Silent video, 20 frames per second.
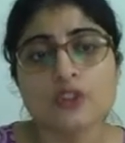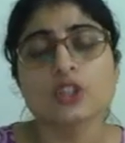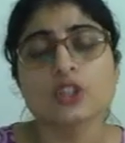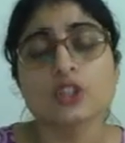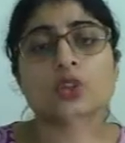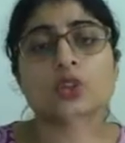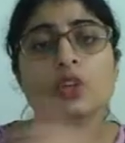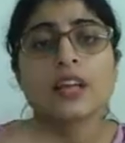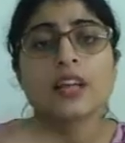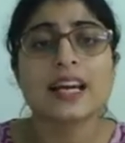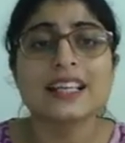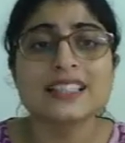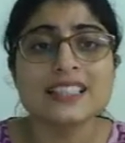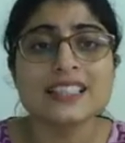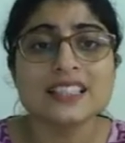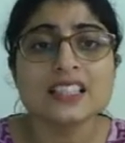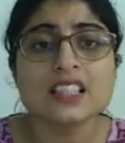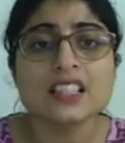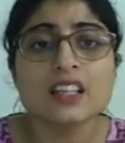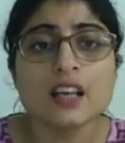which
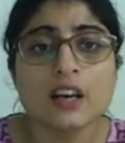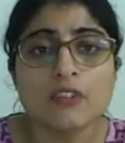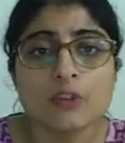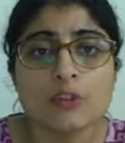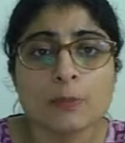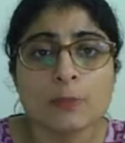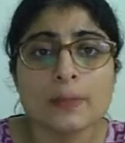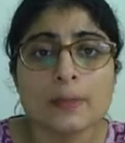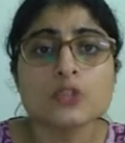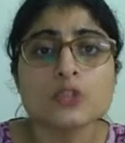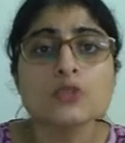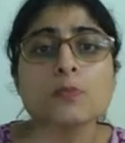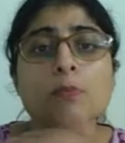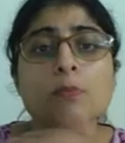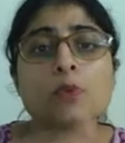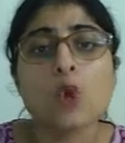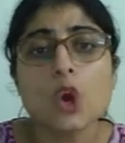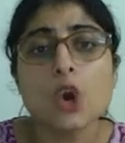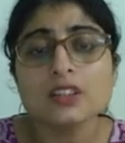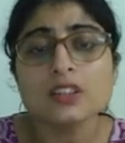authorizes the government to
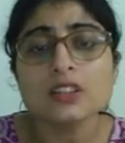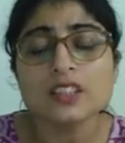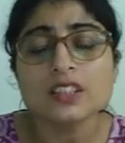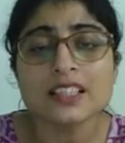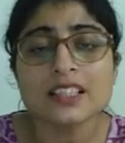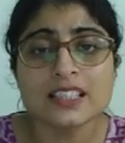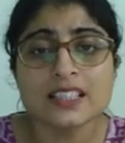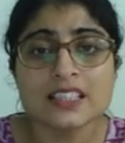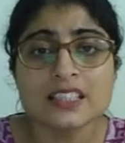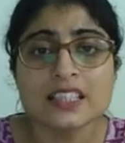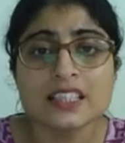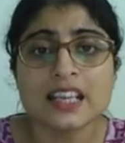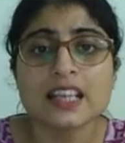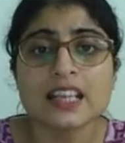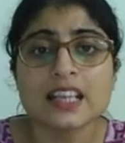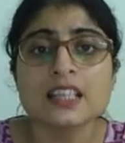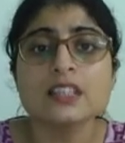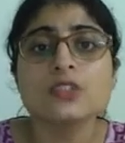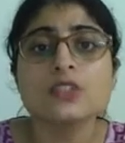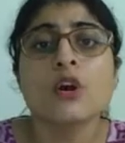block the
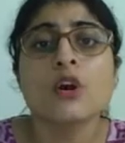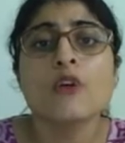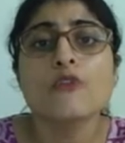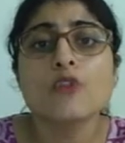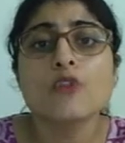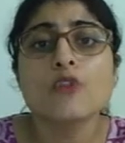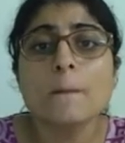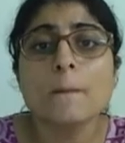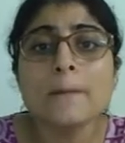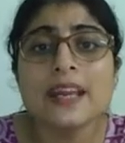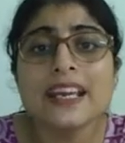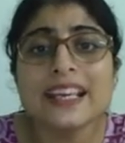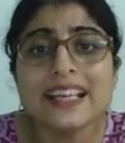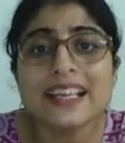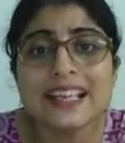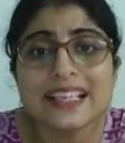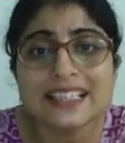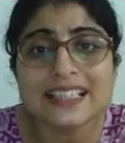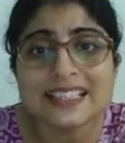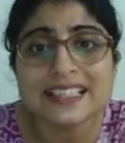content from
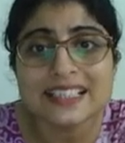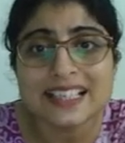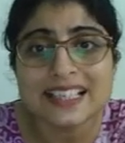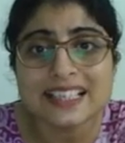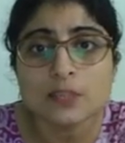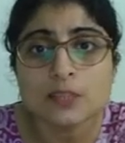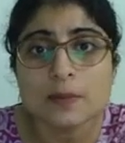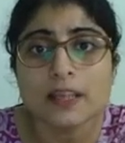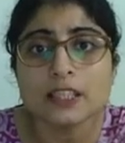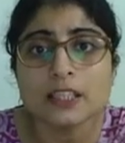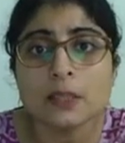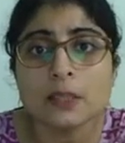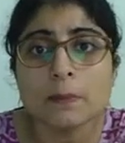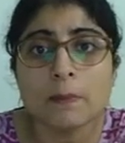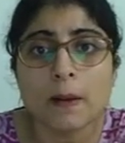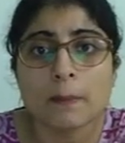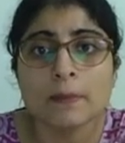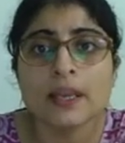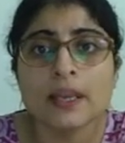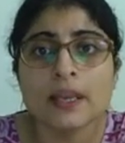being accessed by the
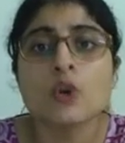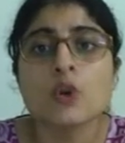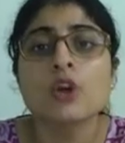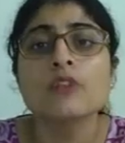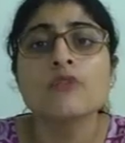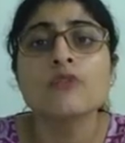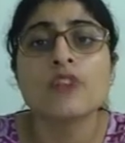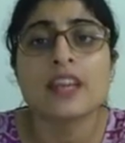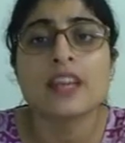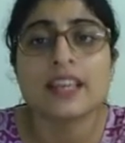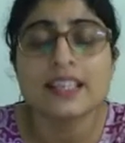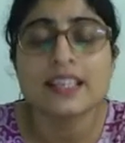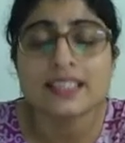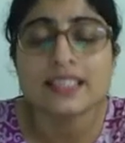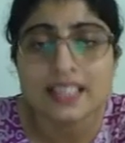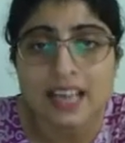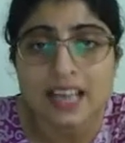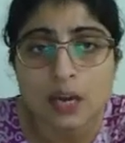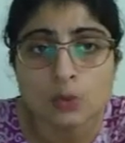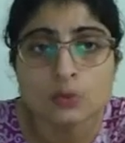public on
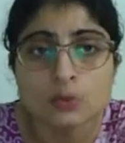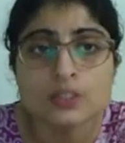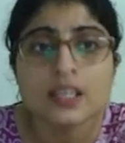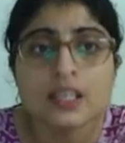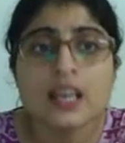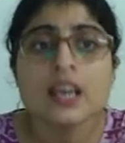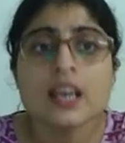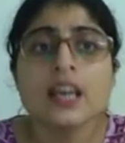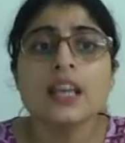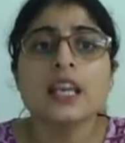various grounds.